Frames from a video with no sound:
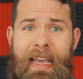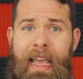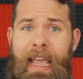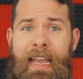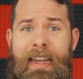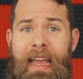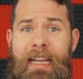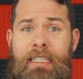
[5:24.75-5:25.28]

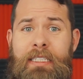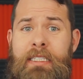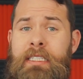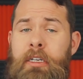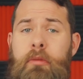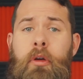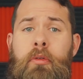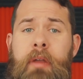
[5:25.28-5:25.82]
And at
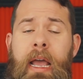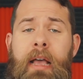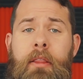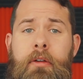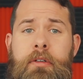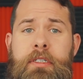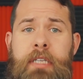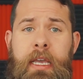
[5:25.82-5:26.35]

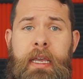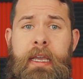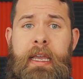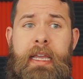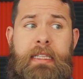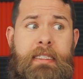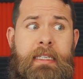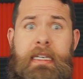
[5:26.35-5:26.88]
$0,
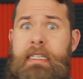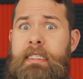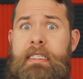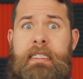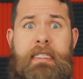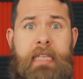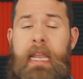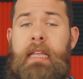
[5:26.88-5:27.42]
it's an
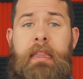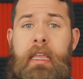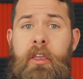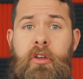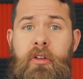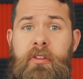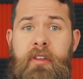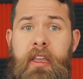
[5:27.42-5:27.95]
insanely
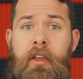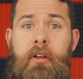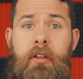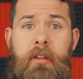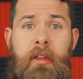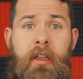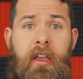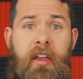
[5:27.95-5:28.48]
good deal,